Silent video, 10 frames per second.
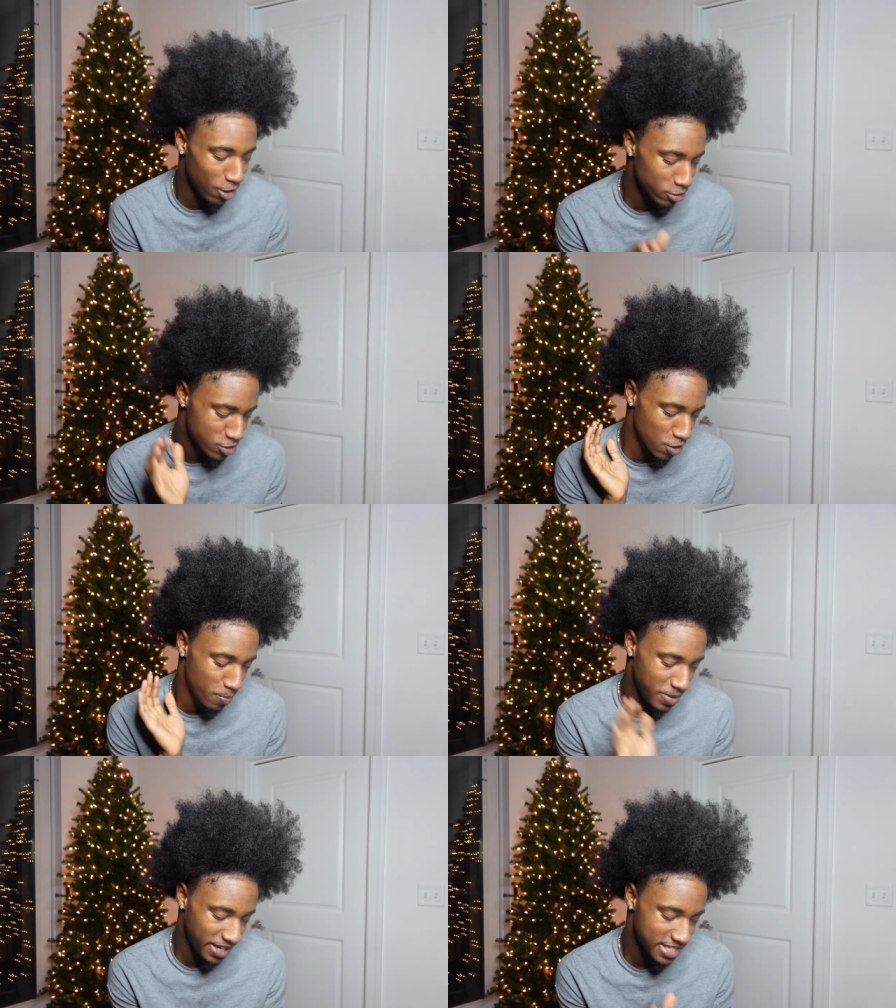
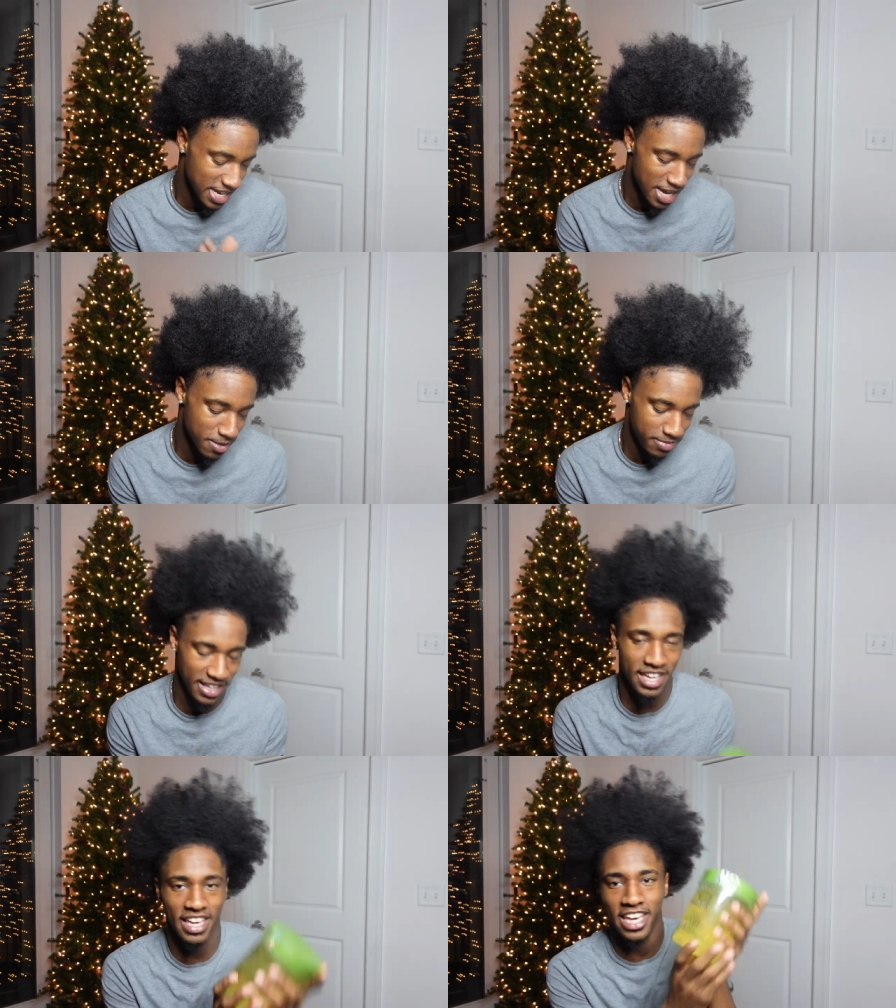also picked up
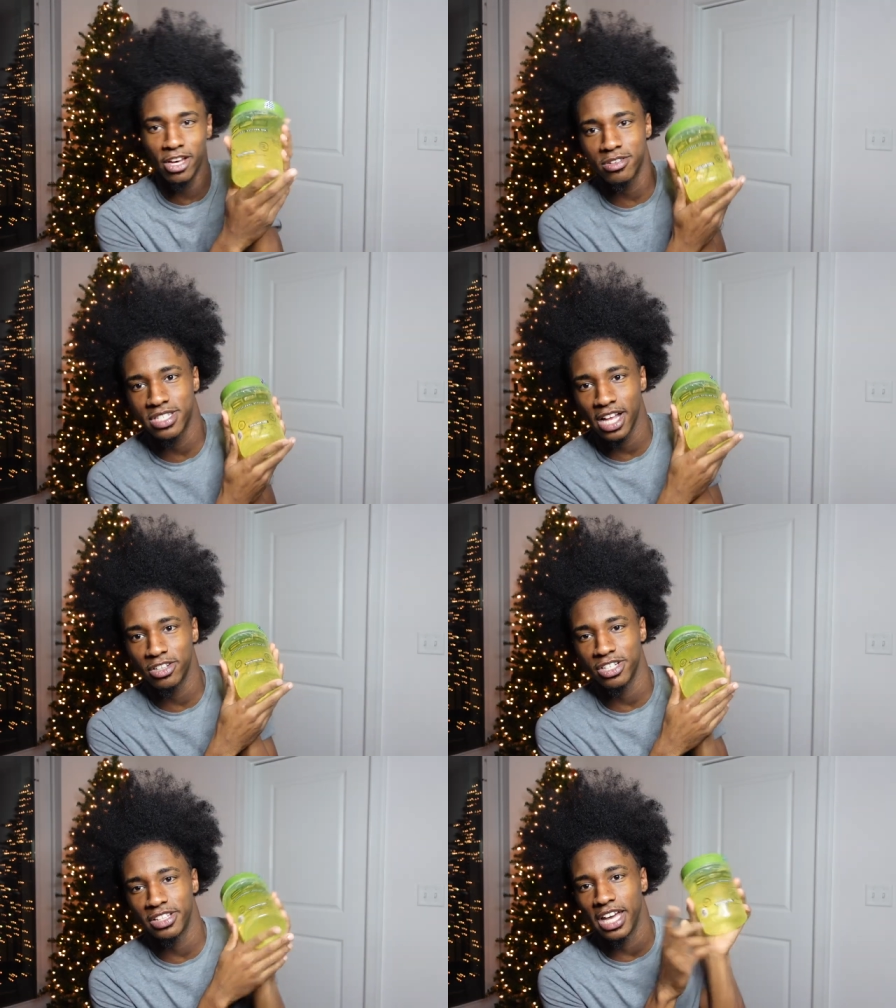the Eco
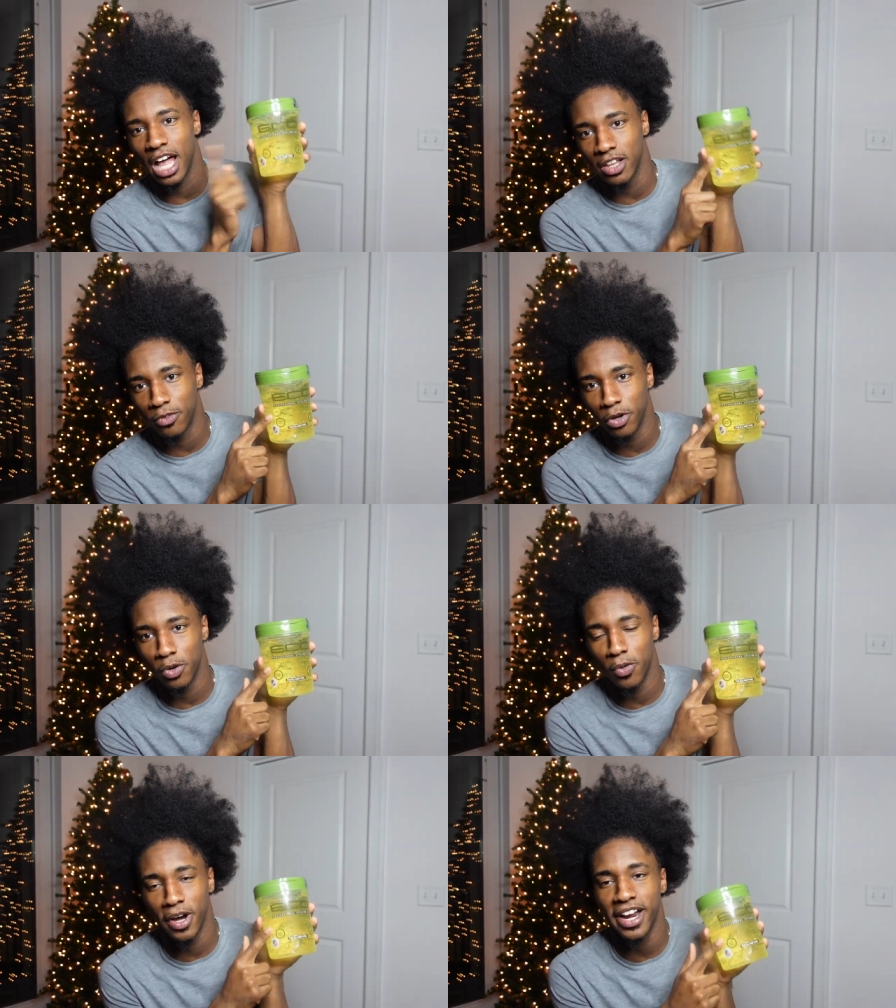Styler Gel, the olive
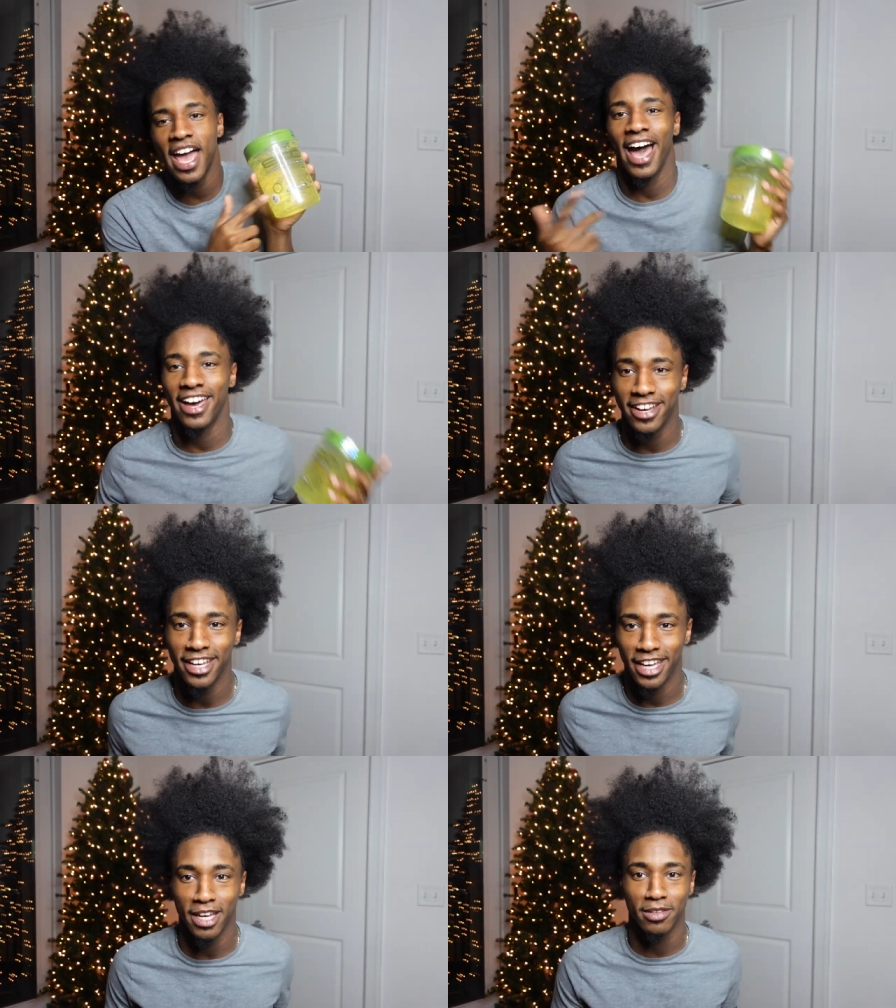oil one. I
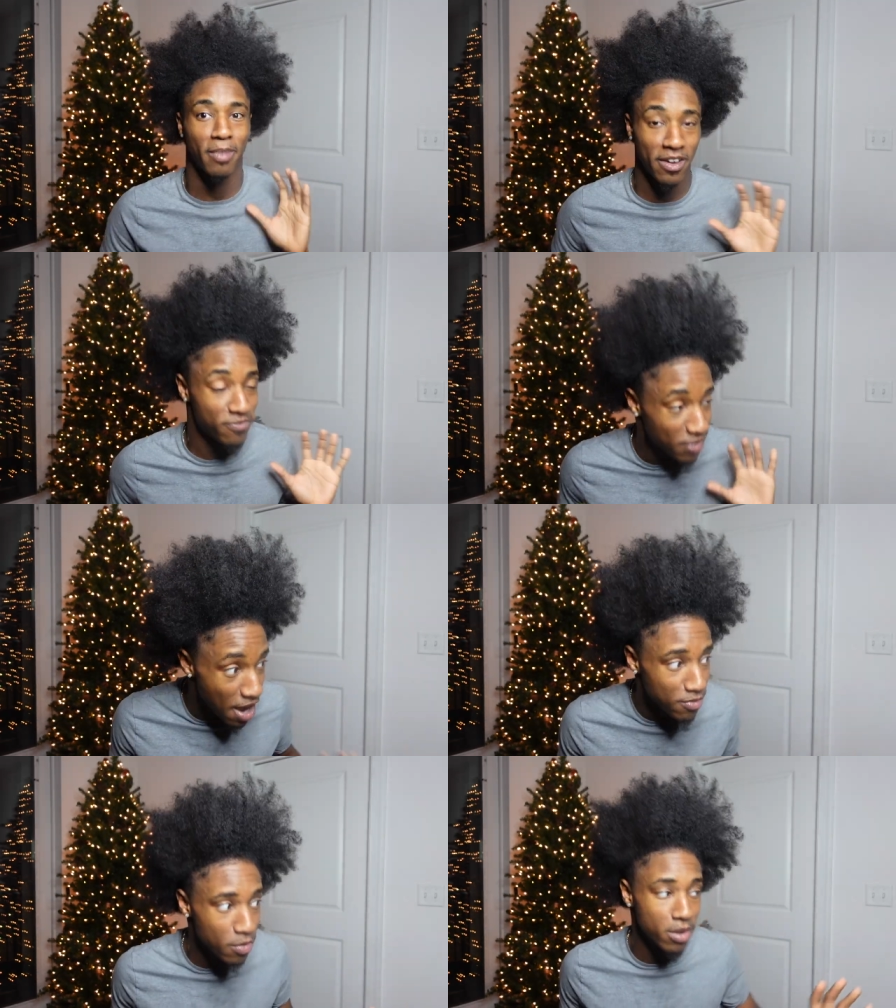couldn't get my
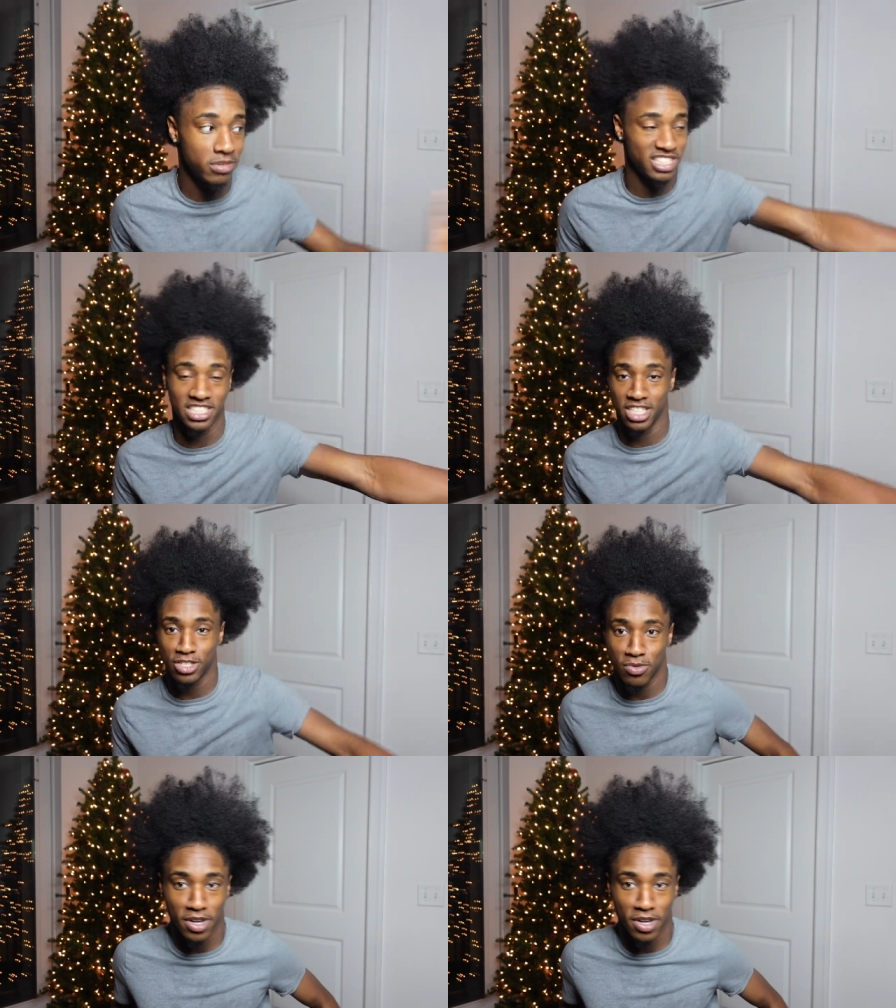favorite one, which is this